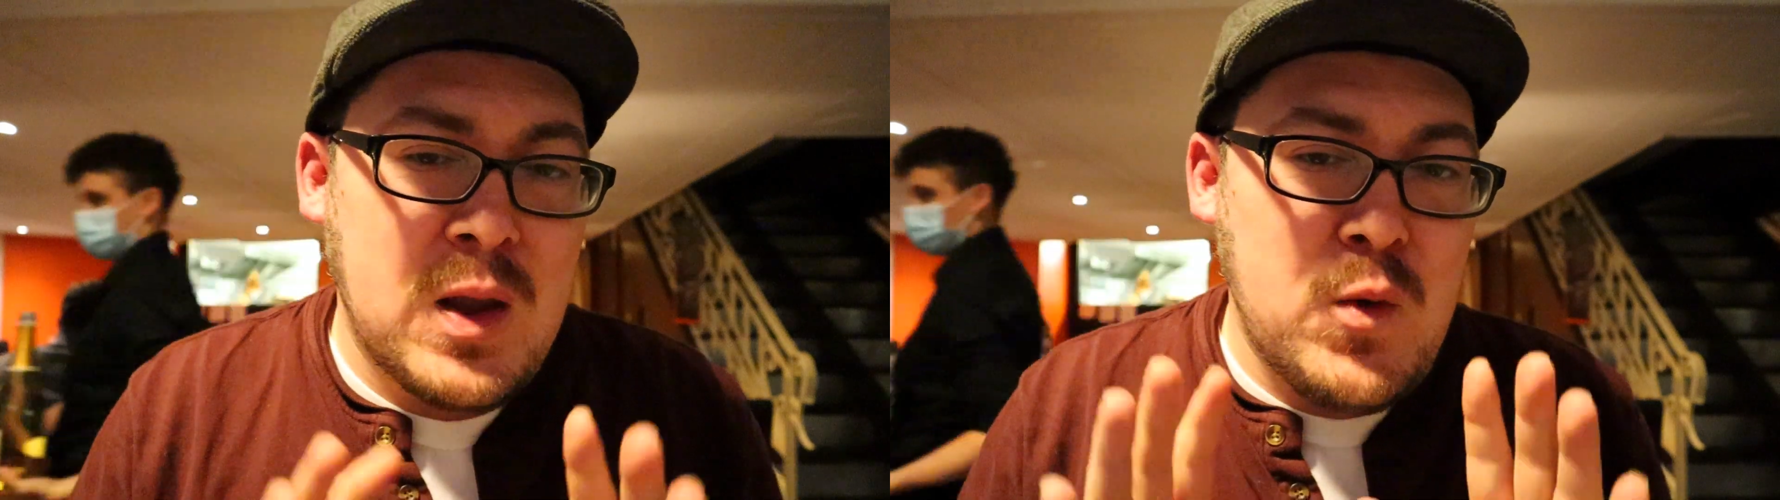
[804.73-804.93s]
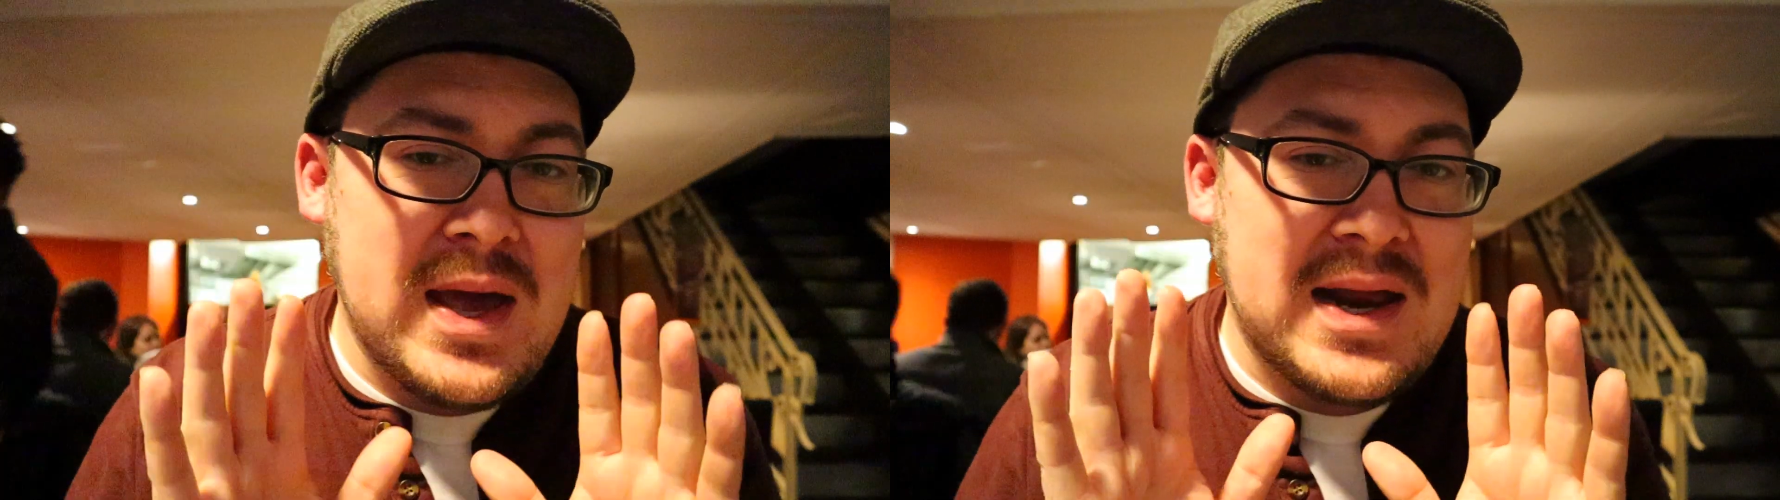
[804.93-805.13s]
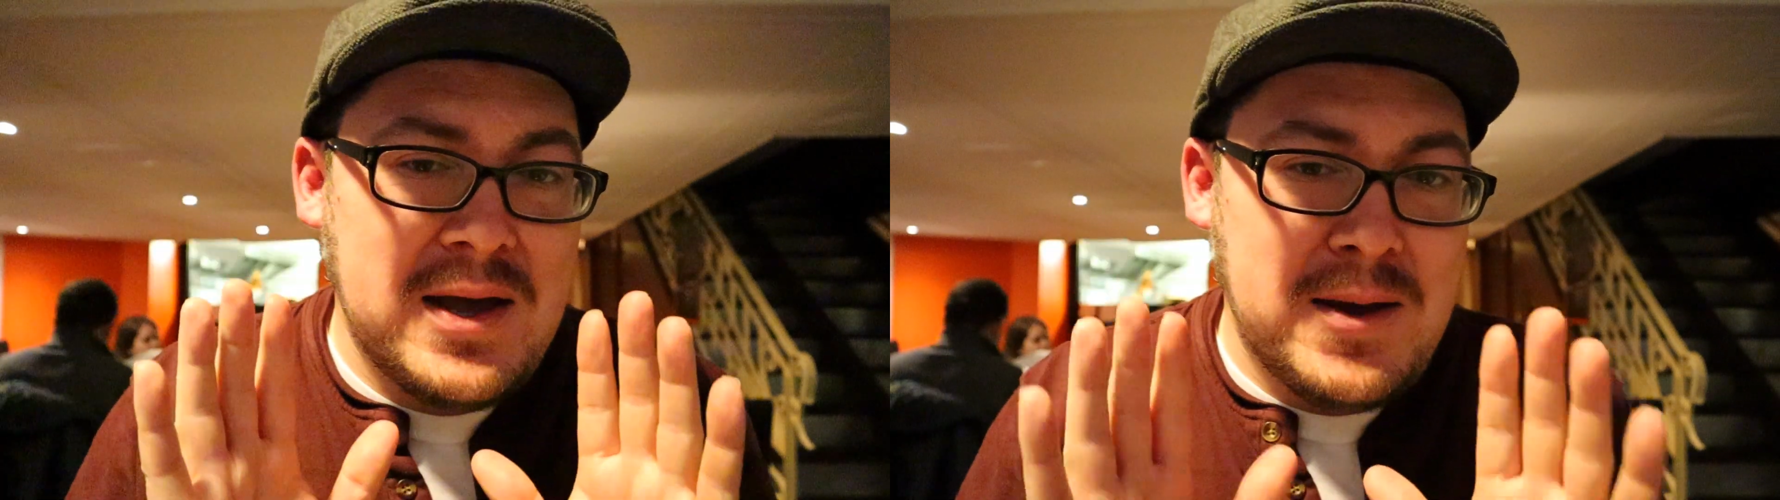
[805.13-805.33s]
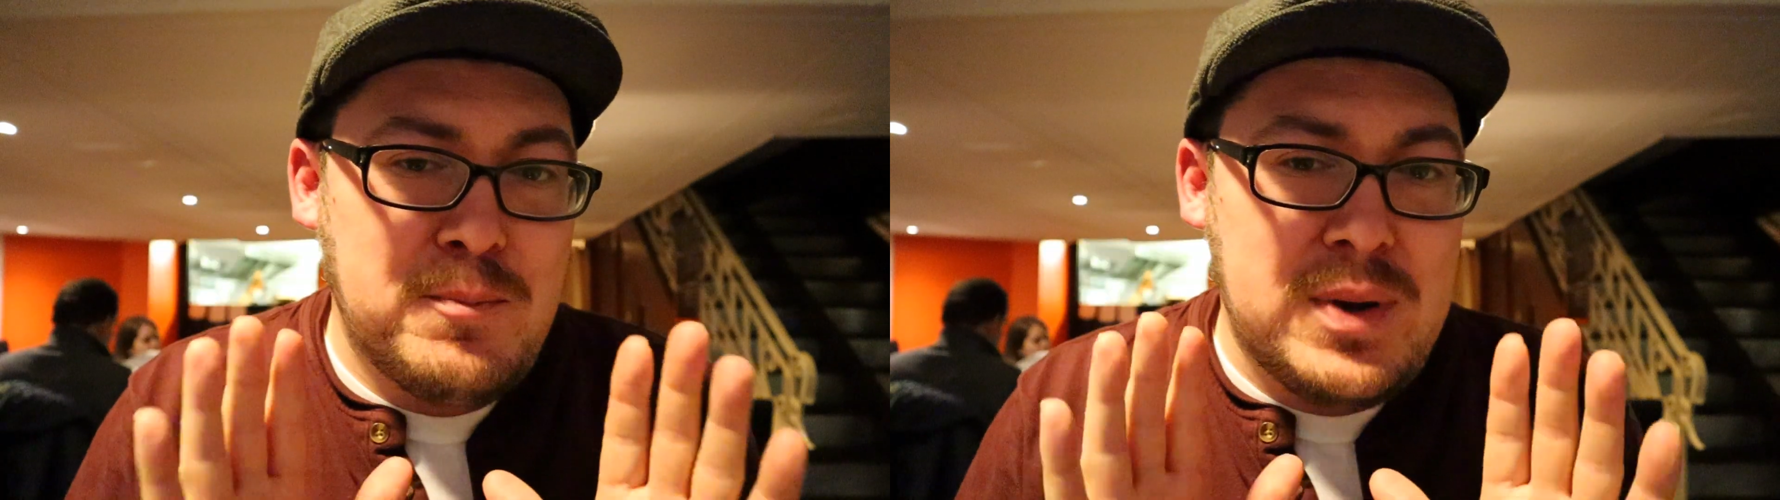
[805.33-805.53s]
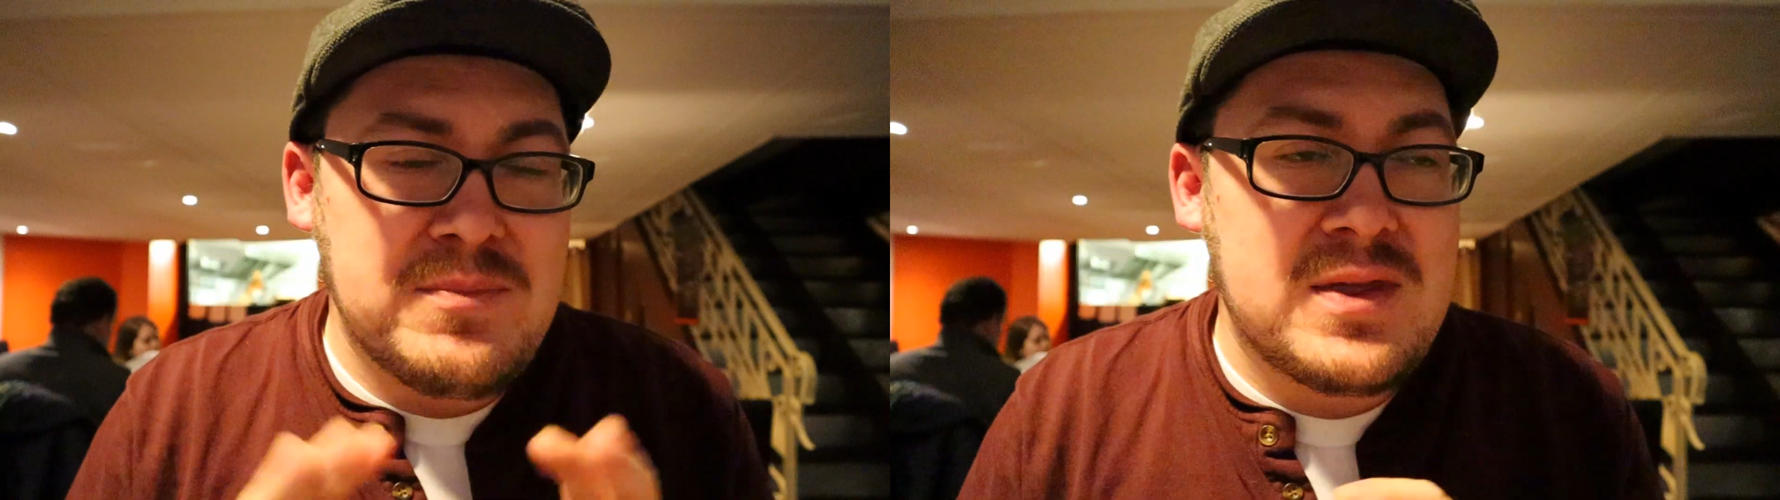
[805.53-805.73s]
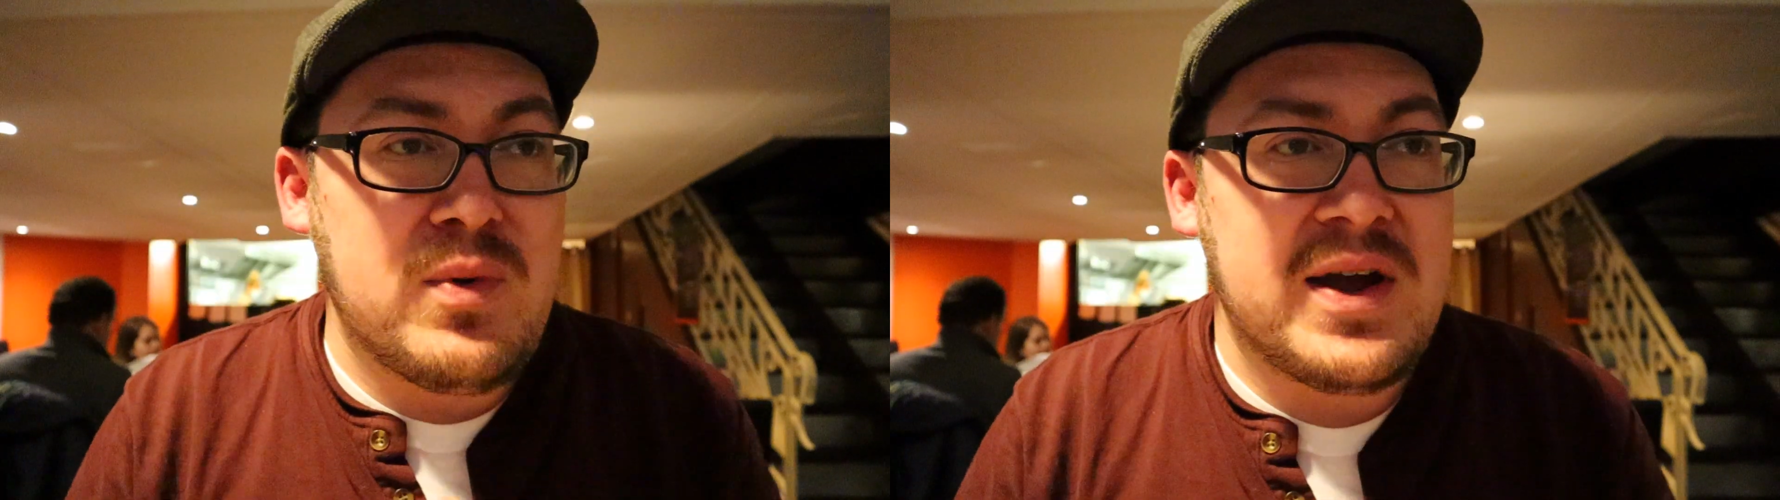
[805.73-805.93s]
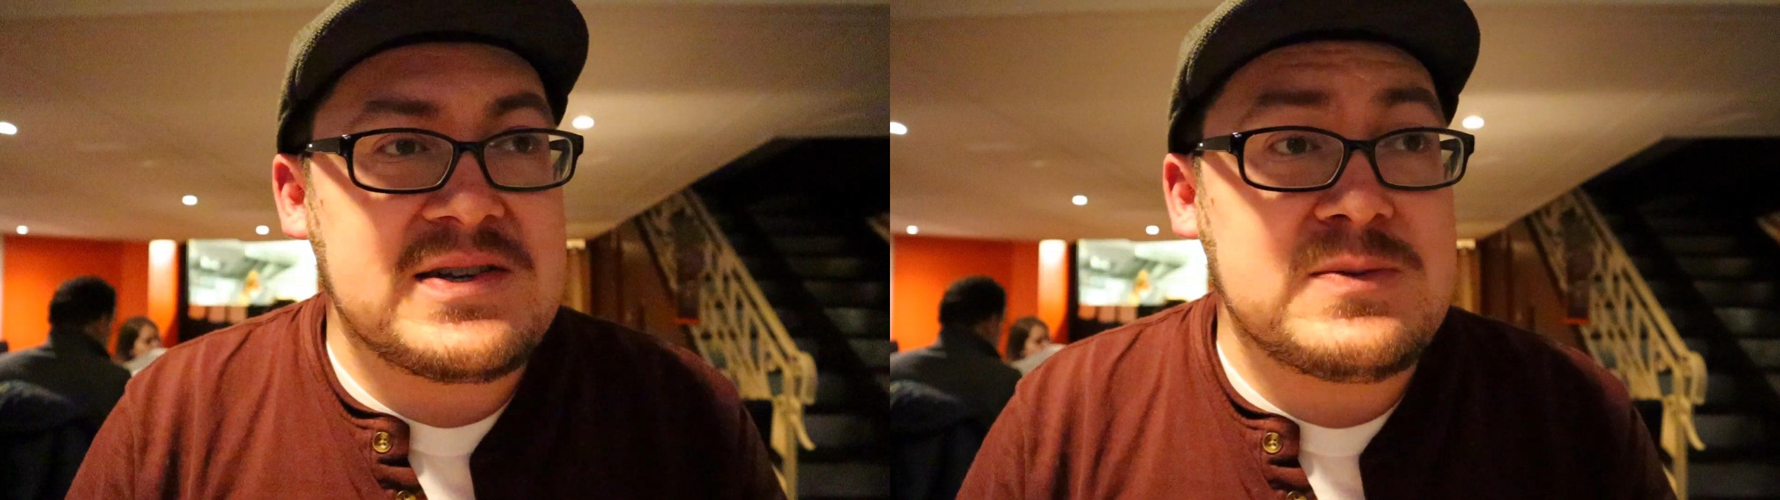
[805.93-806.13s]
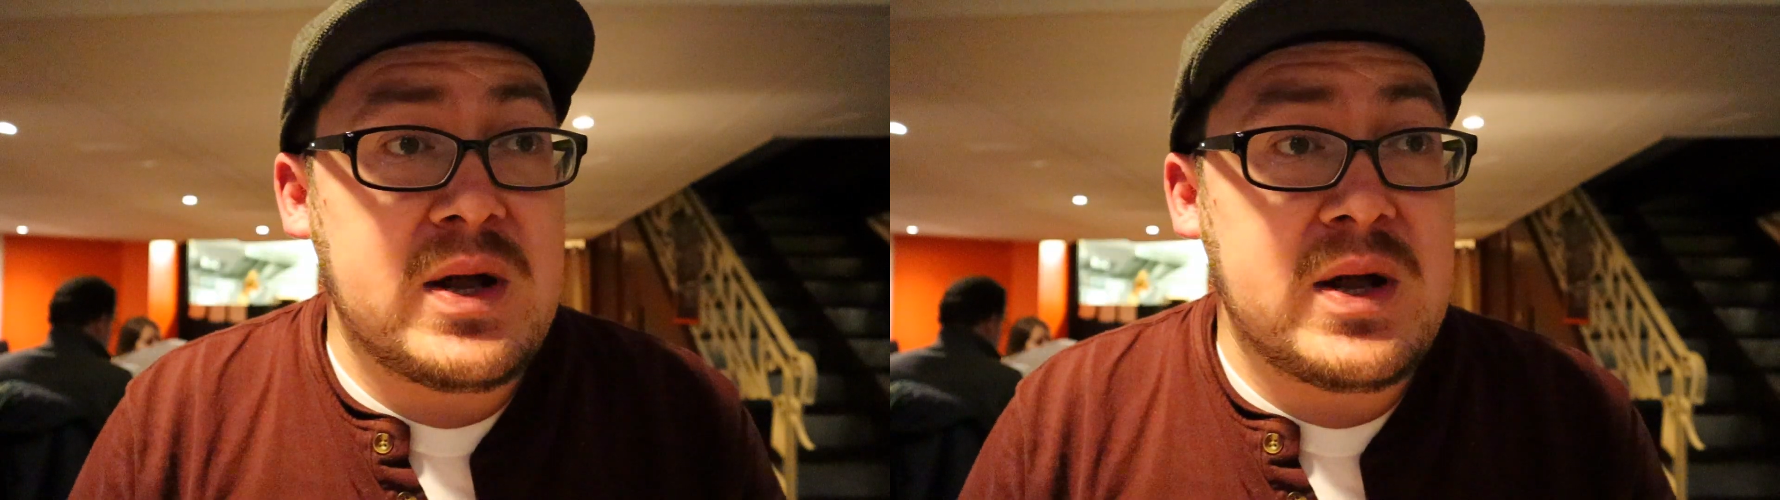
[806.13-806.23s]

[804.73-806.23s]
we gotta pump the brakes.